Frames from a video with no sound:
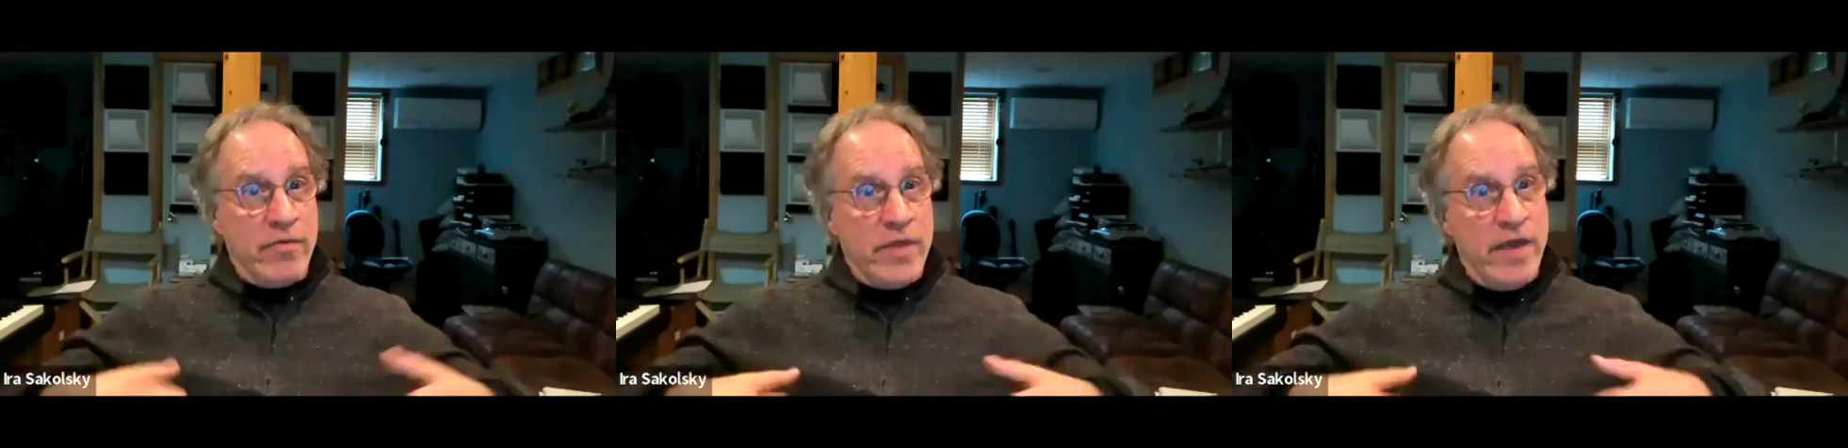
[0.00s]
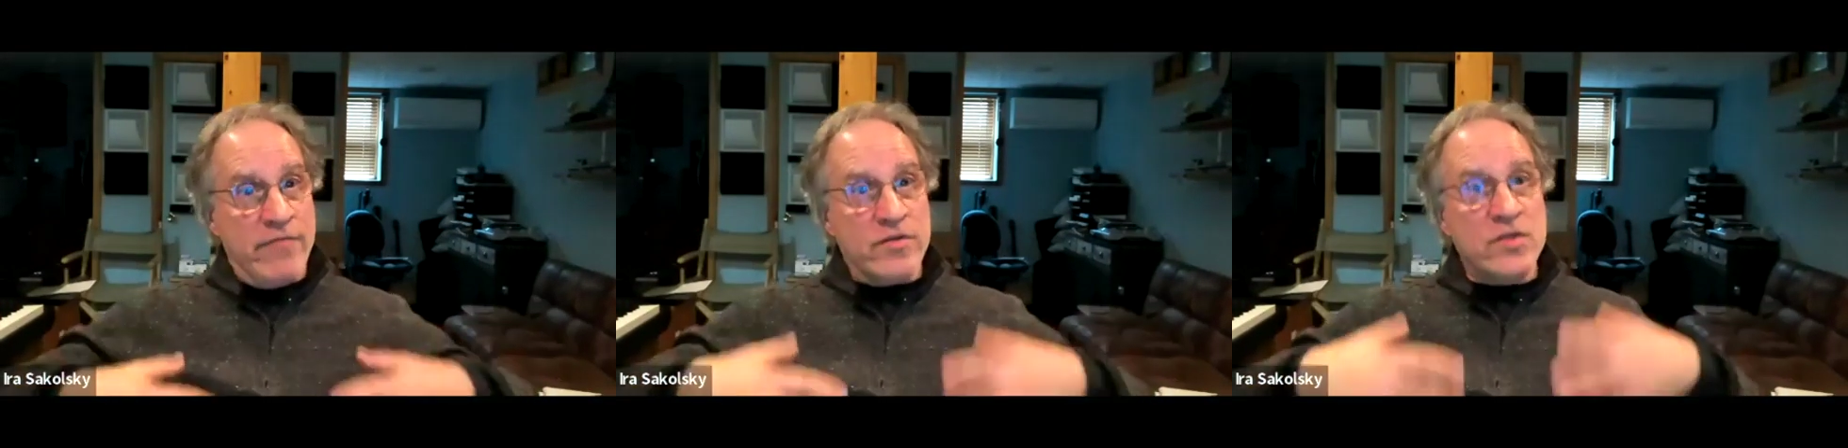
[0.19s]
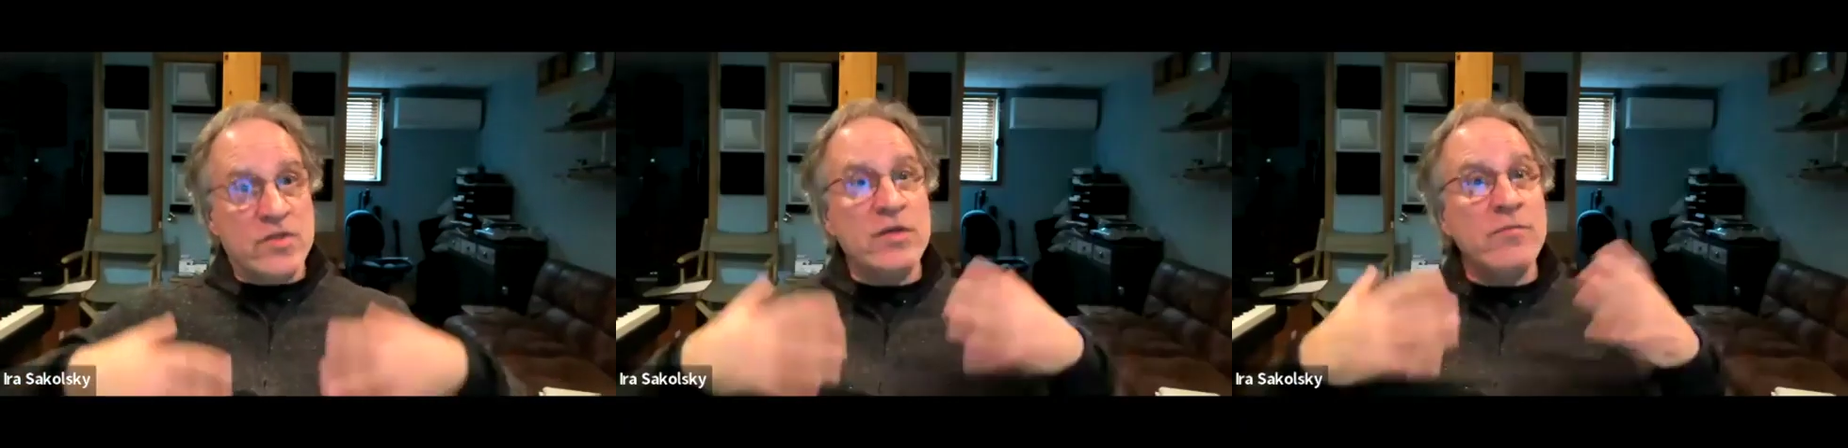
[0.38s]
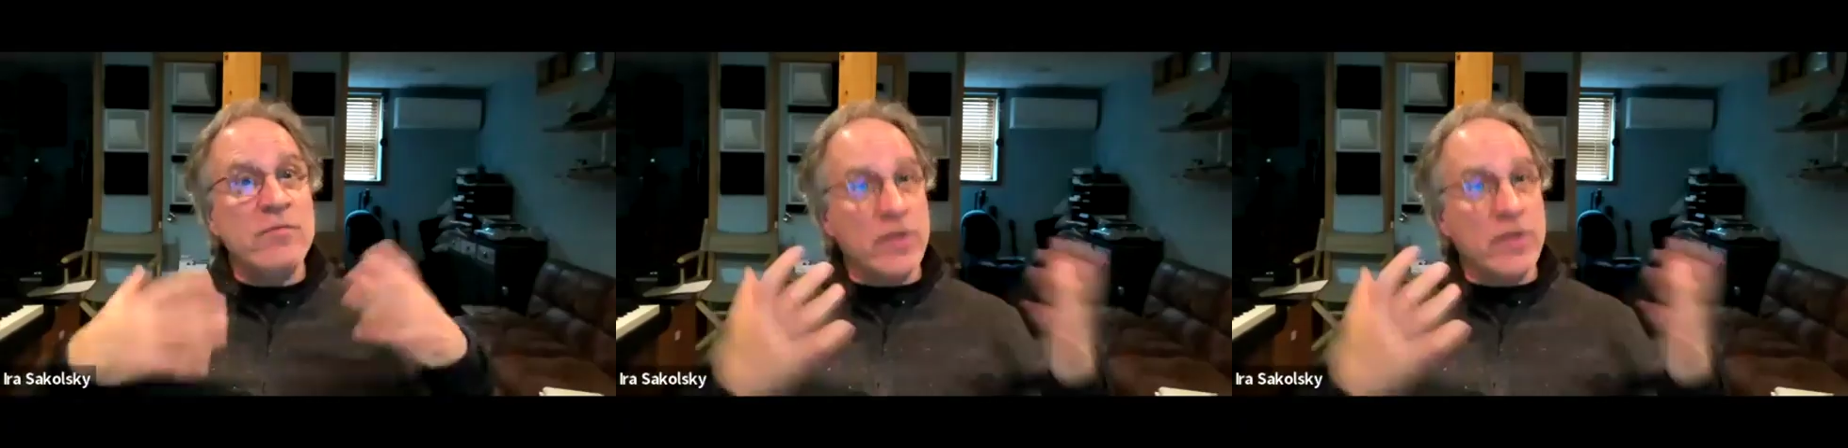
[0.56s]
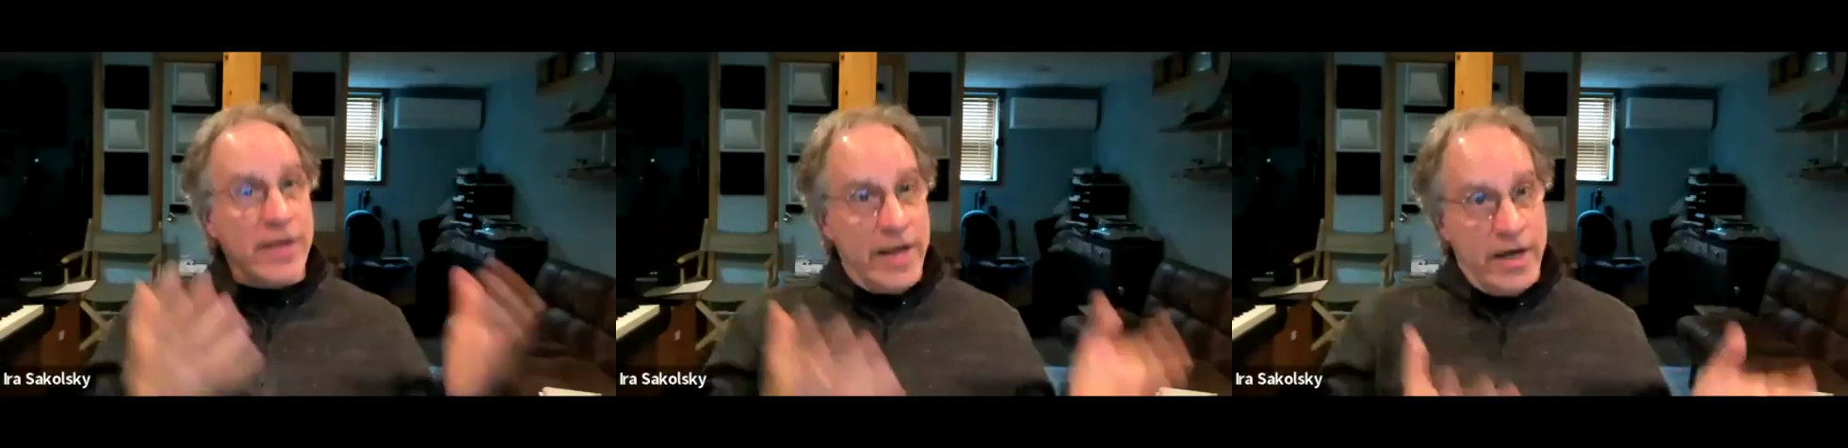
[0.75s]
they've
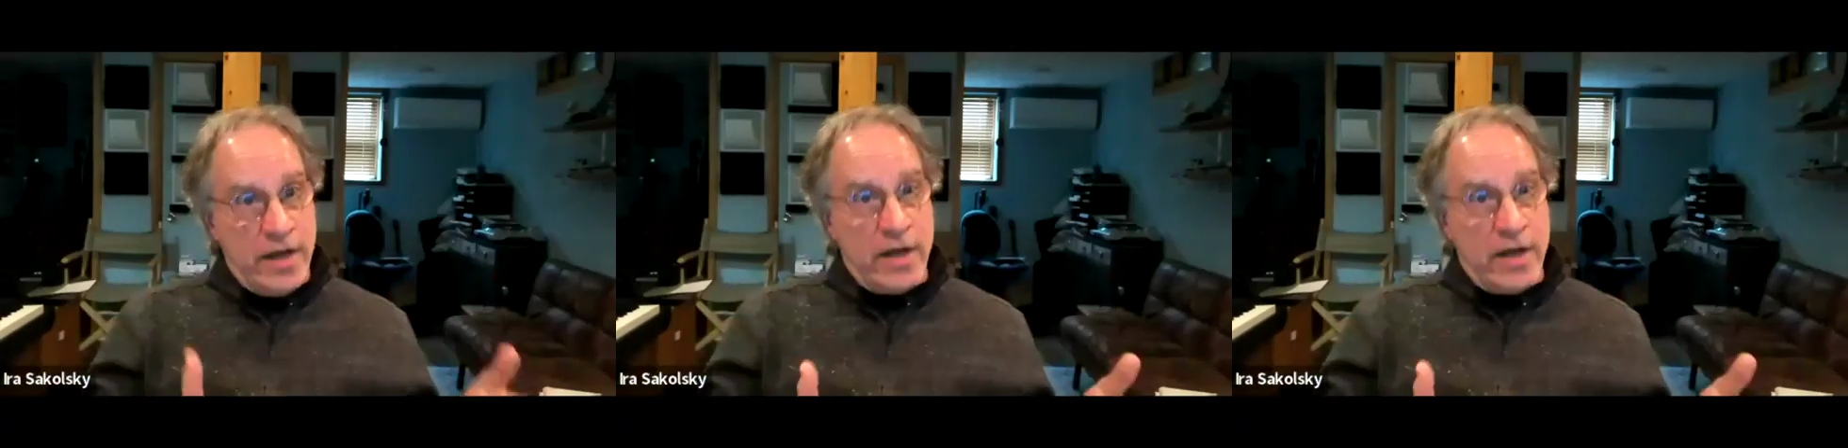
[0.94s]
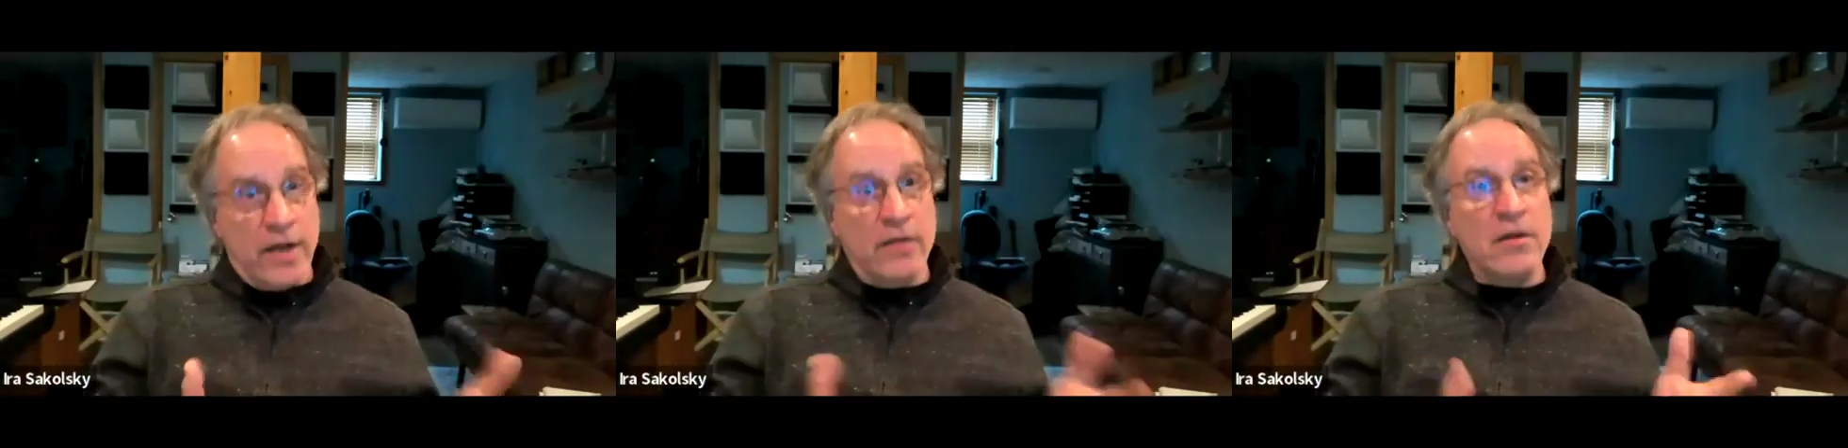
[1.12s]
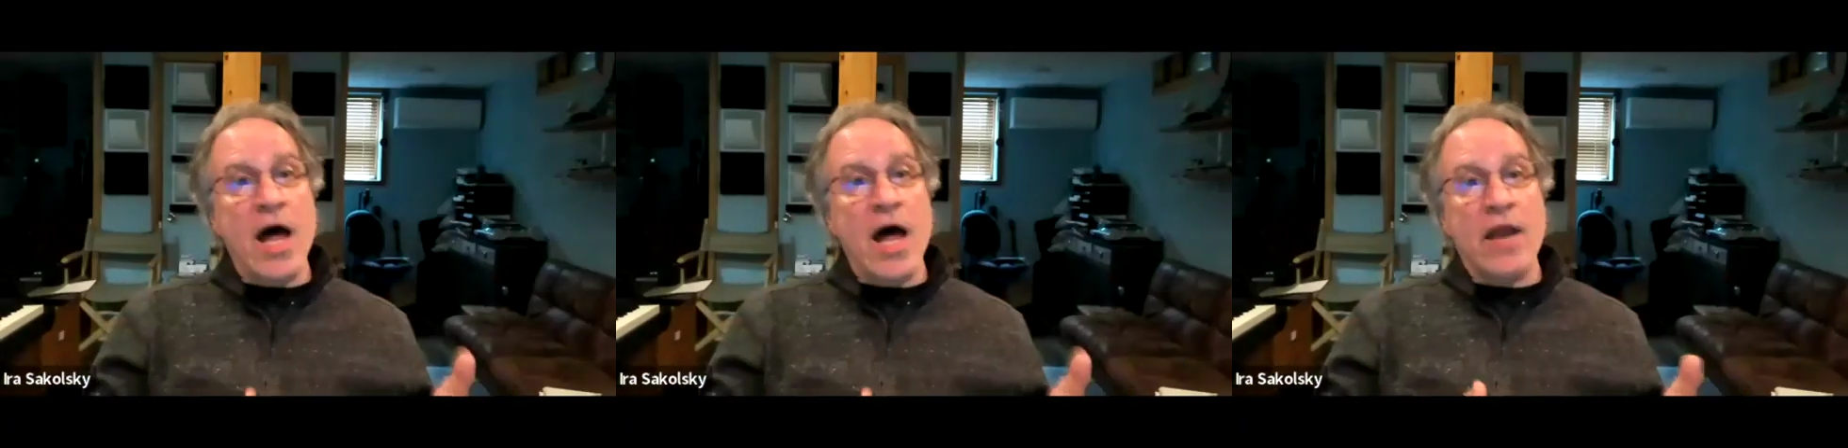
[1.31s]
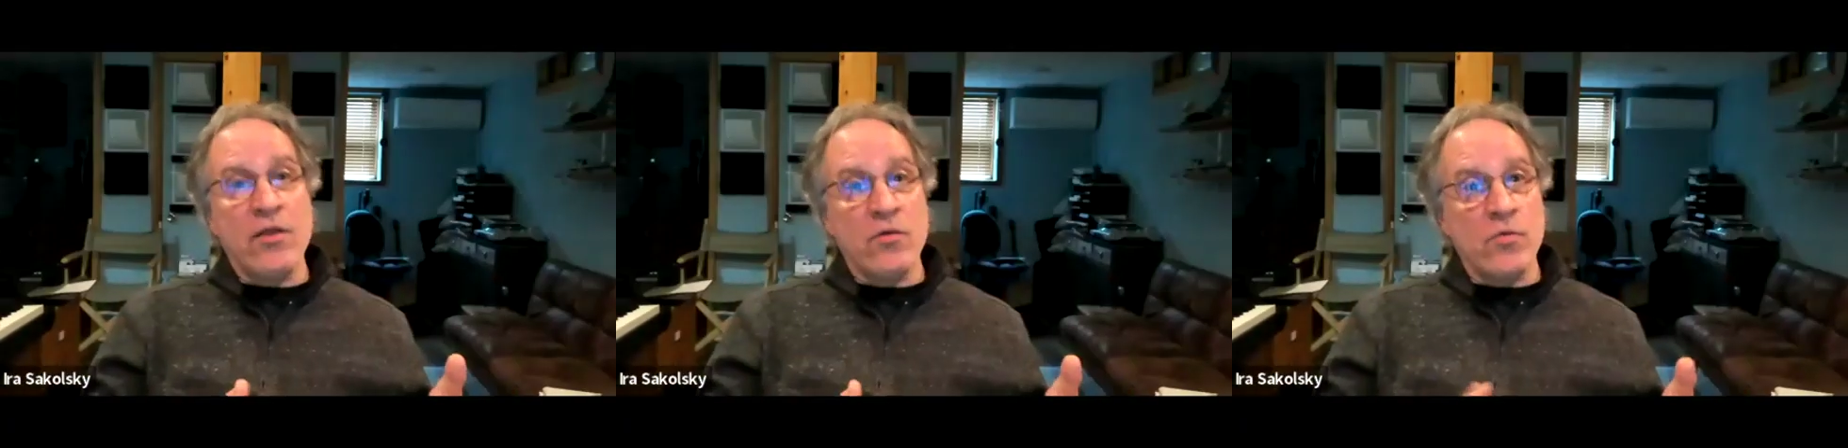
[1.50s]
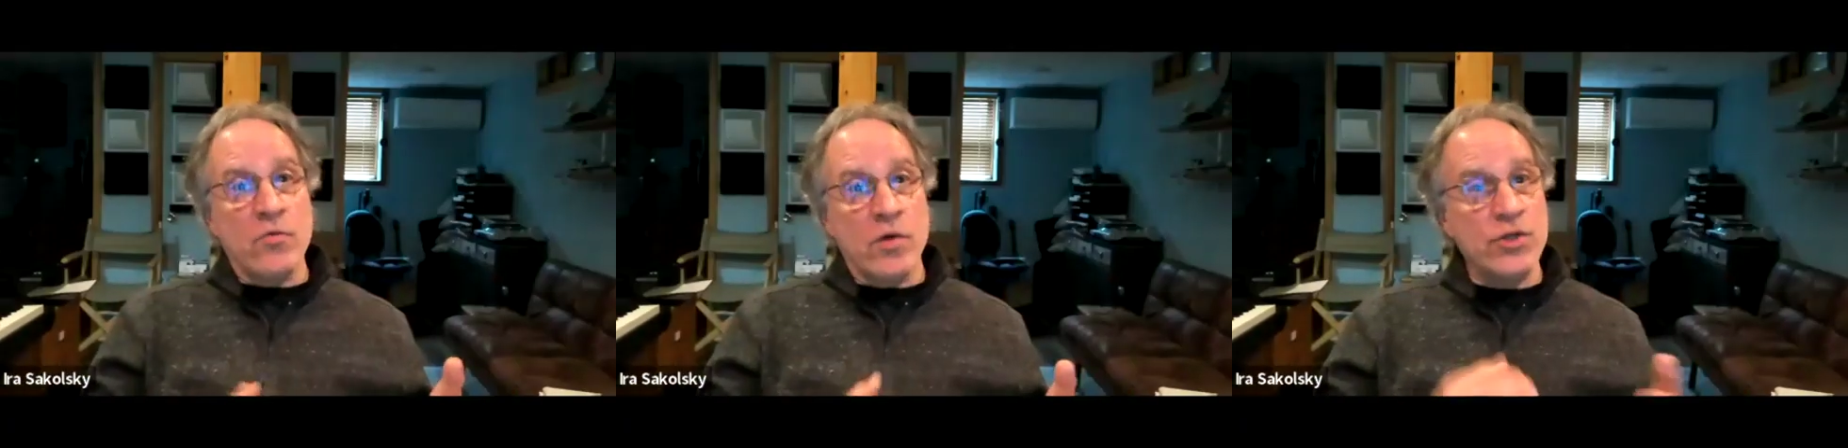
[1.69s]
assimilated a lot of
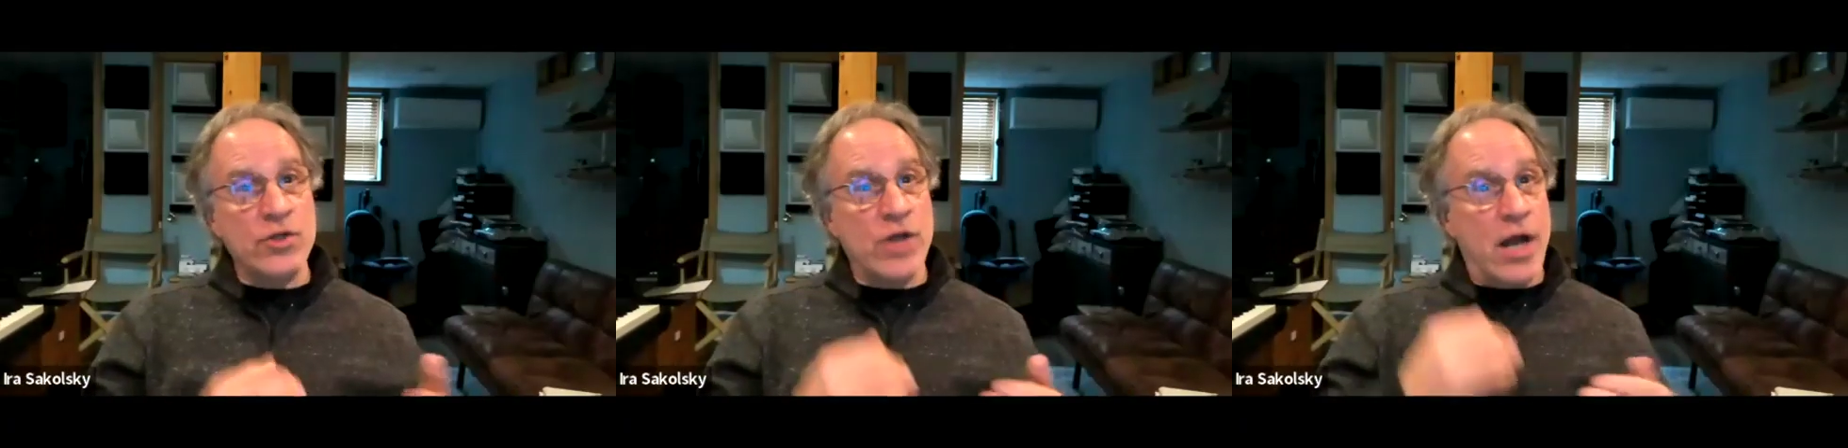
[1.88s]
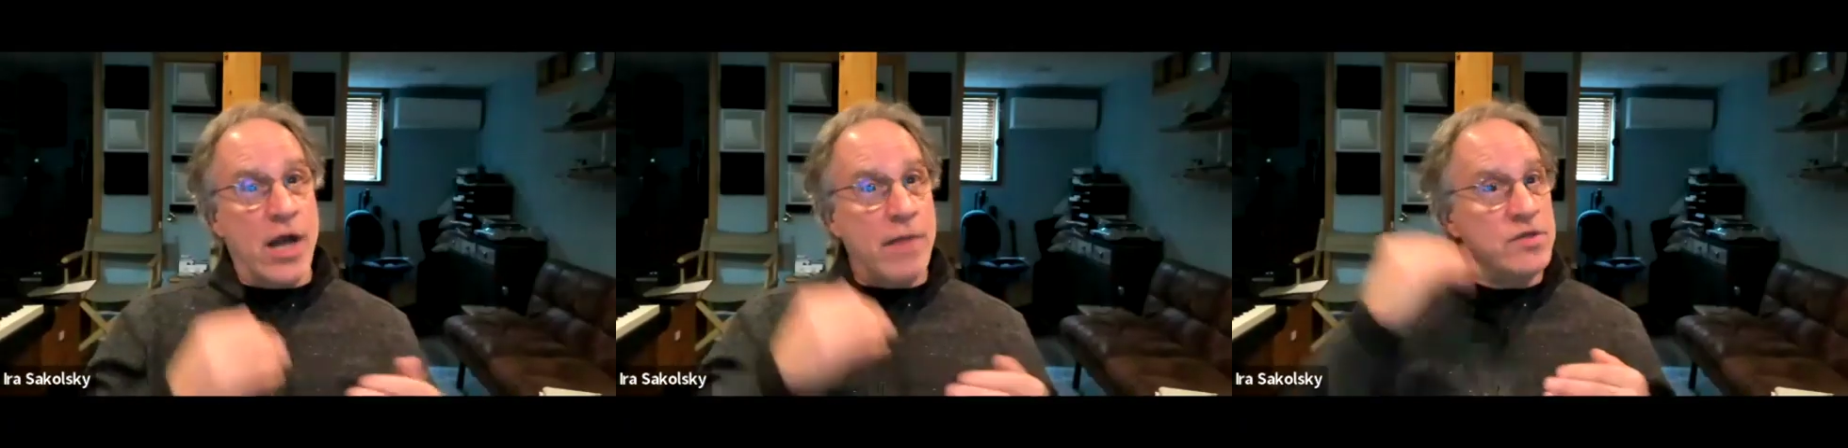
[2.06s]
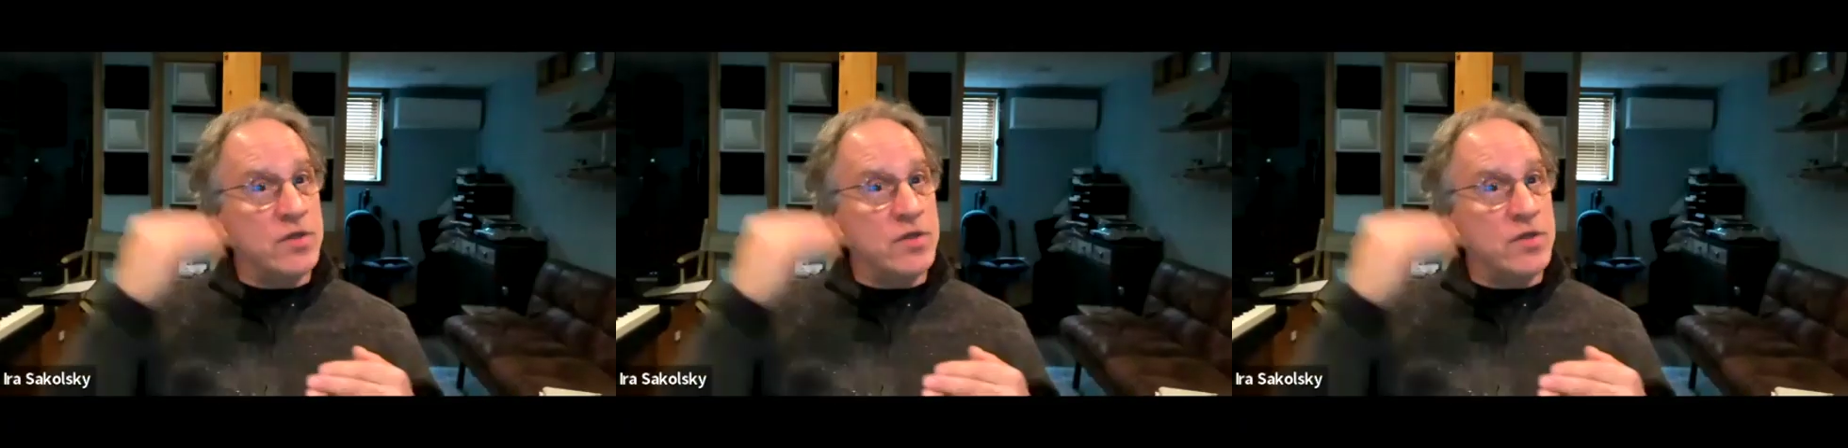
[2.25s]
the workshops.